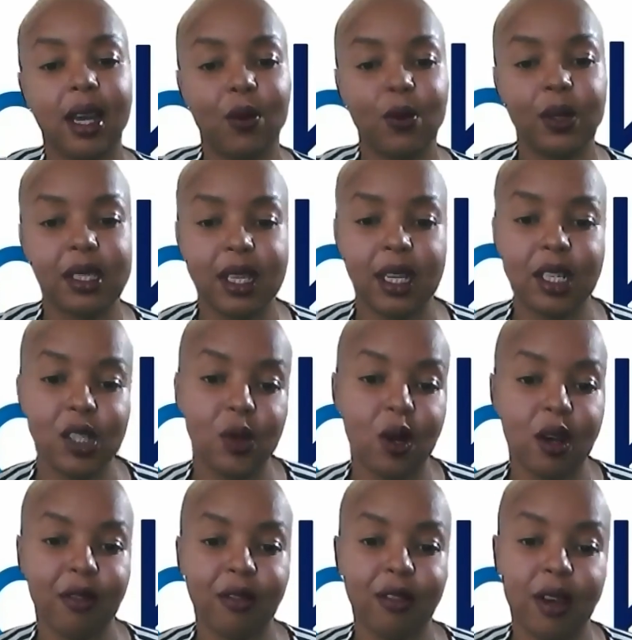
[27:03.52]
and we send you
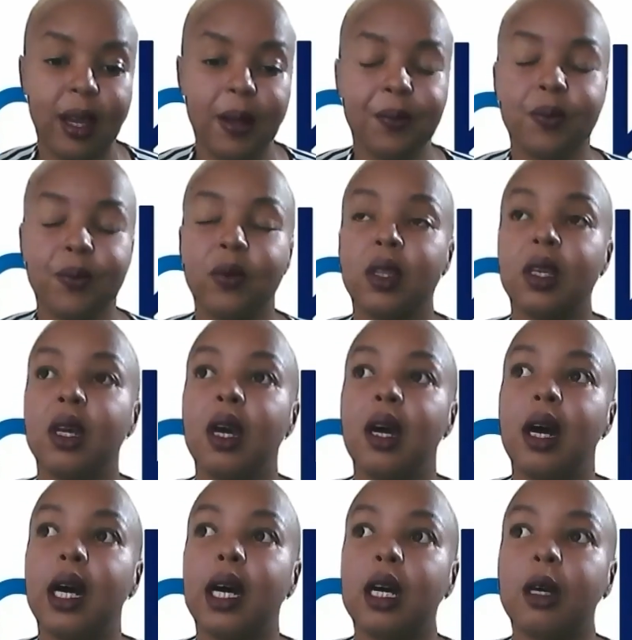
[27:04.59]
off, right?
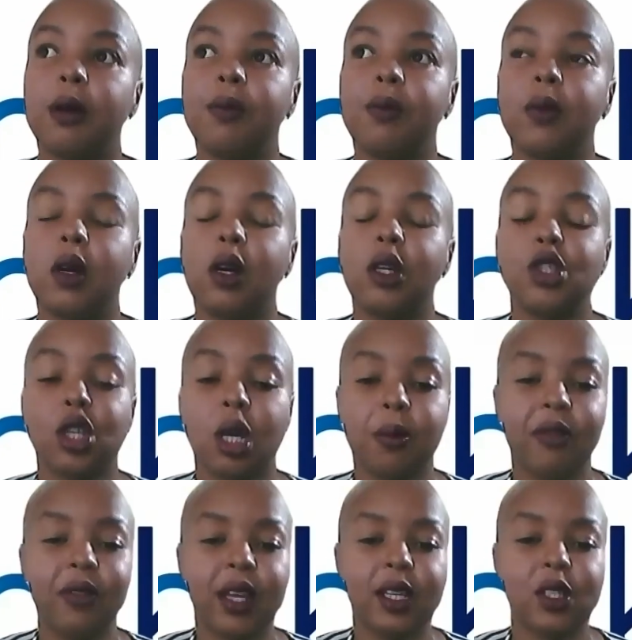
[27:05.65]
On top
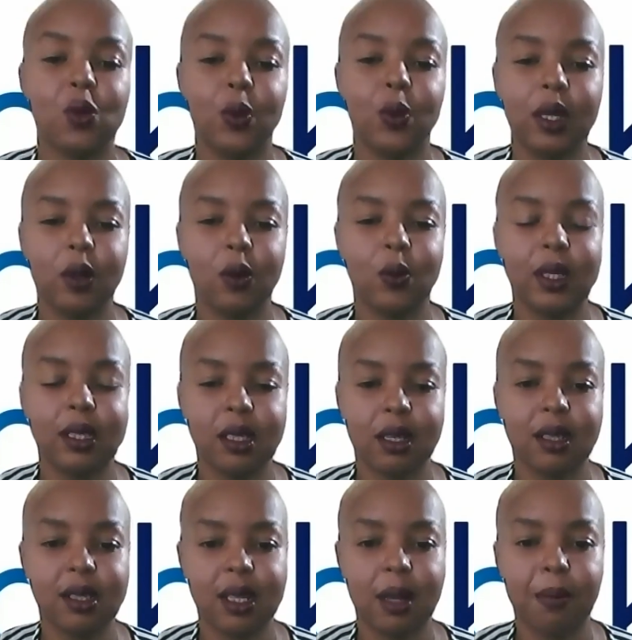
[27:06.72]
of that, we took
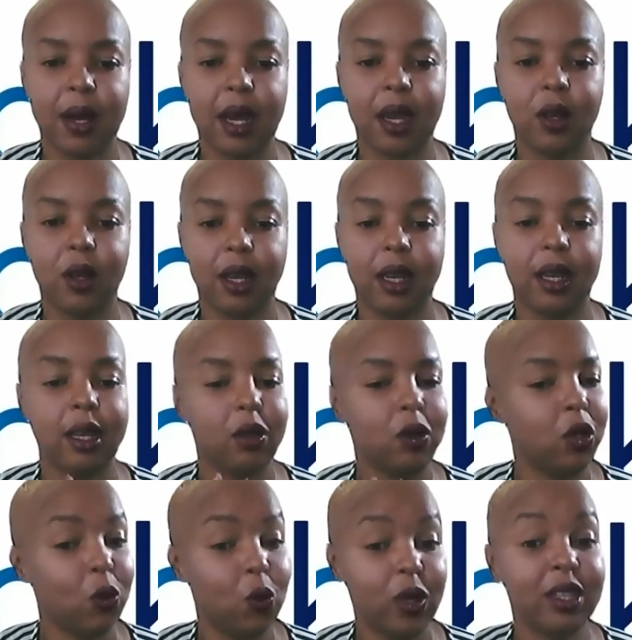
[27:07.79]
a step back and
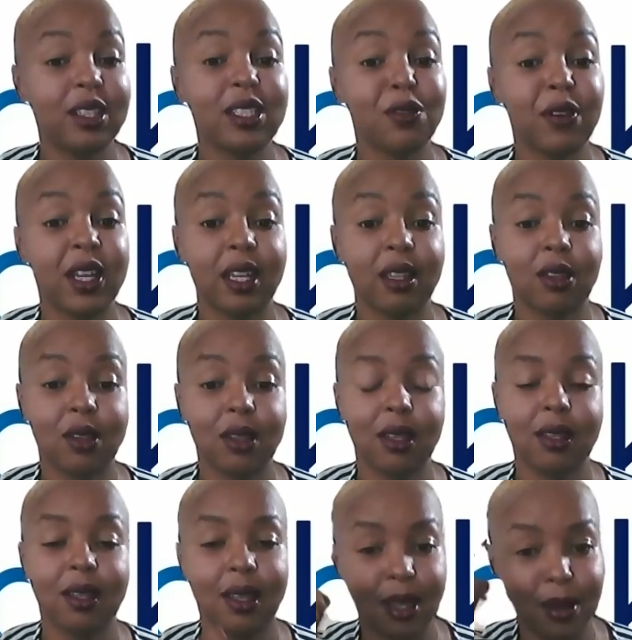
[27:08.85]
the world is flat.
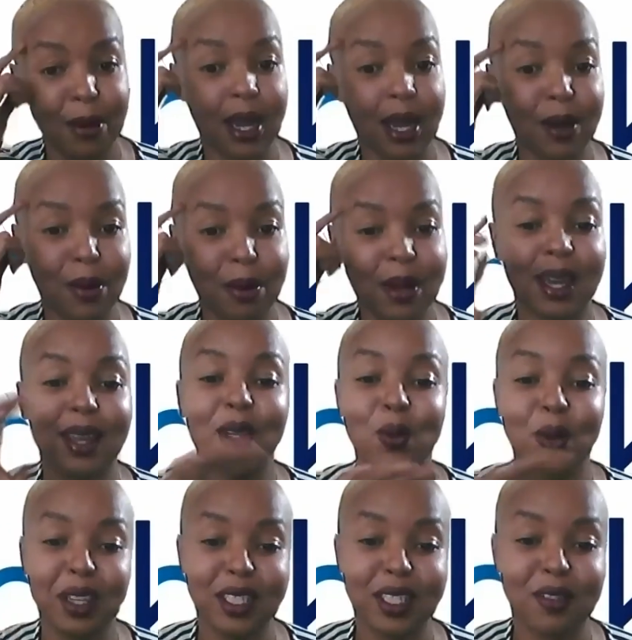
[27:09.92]
In the back of my mind, the
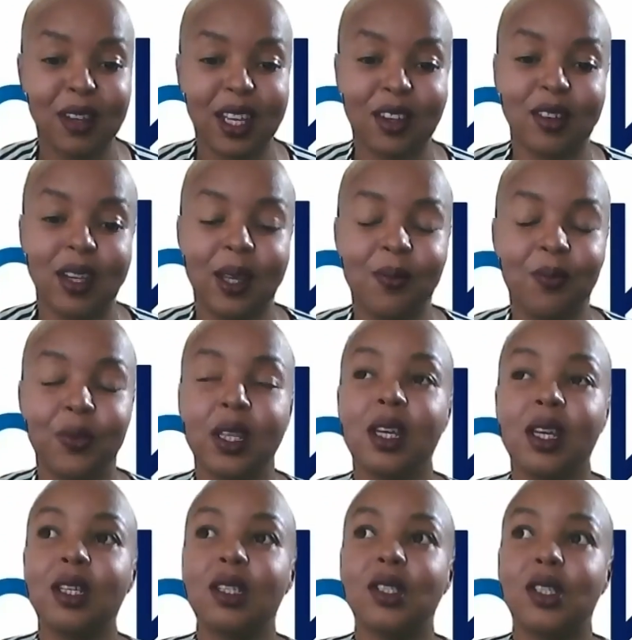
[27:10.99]
world is flat, right?
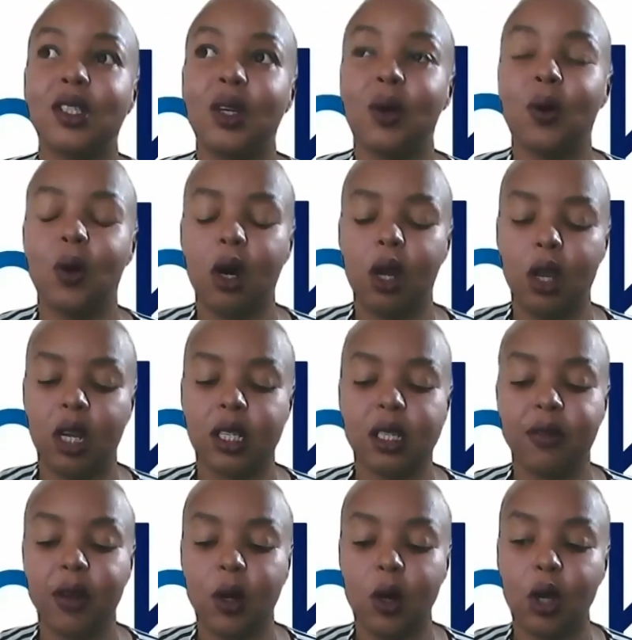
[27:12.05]
So a lot
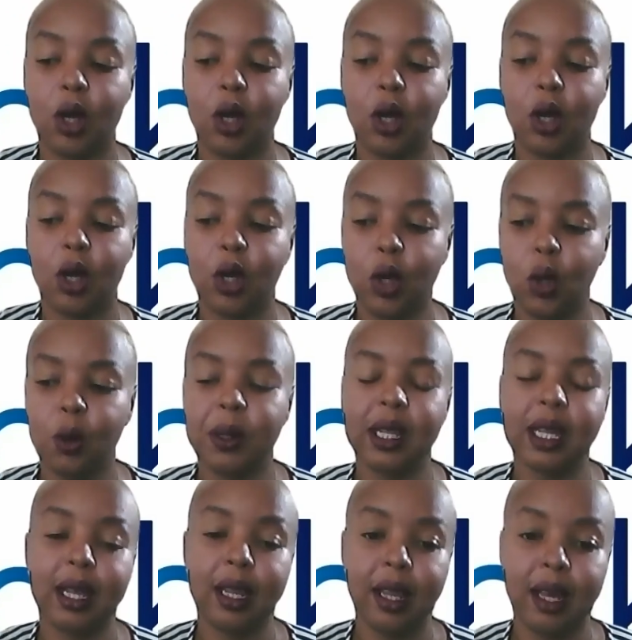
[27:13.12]
of our
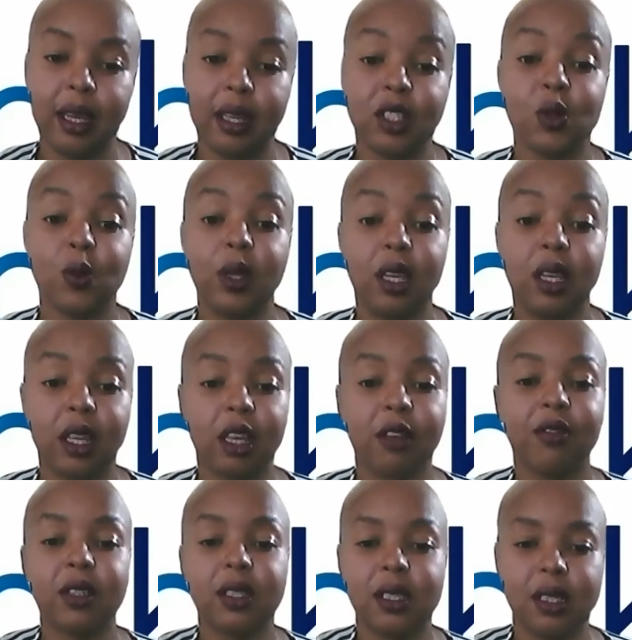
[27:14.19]
global clients were looking
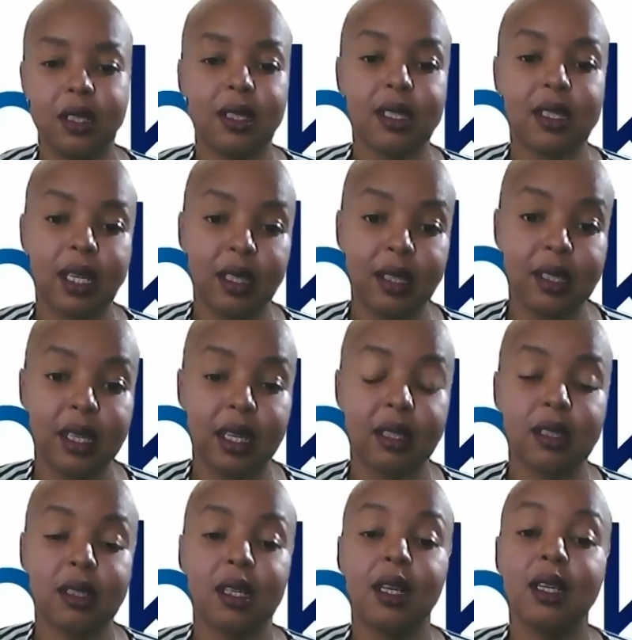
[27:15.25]
for certain skill
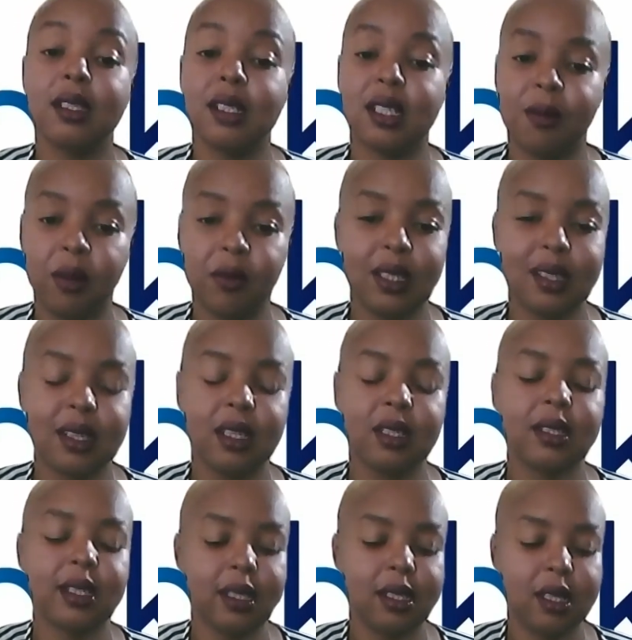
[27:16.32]
sets. Some of these skill
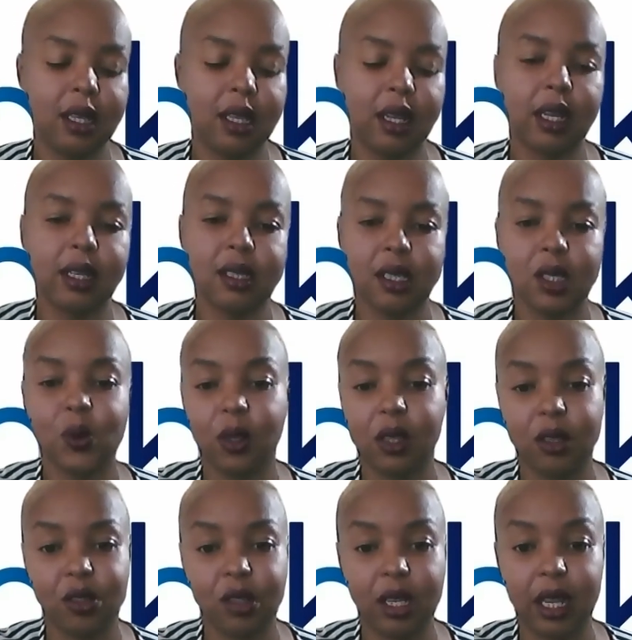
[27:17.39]
sets did not exist within
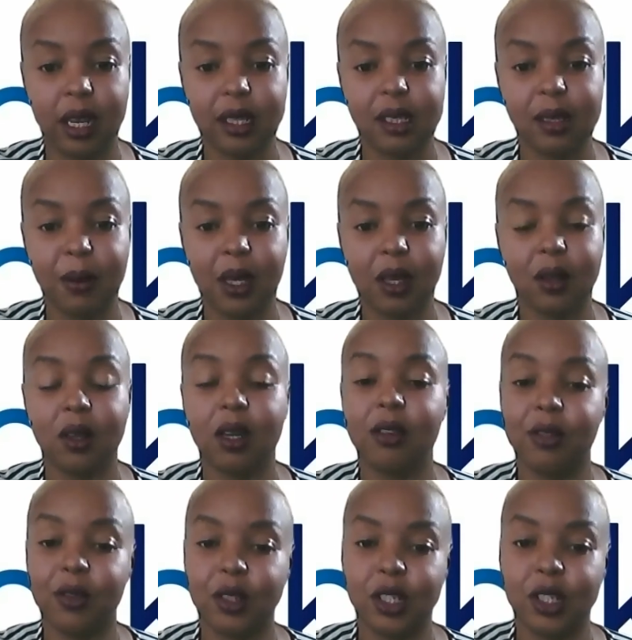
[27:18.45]
Trinidad and Tobago,
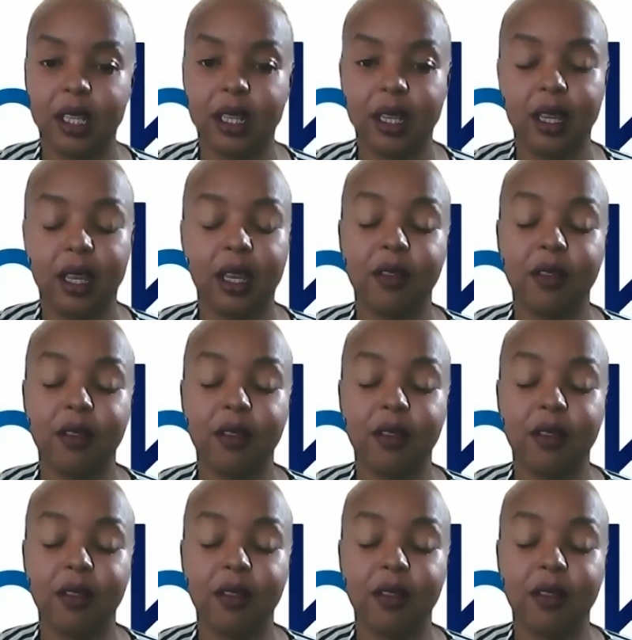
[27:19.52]
unfortunately.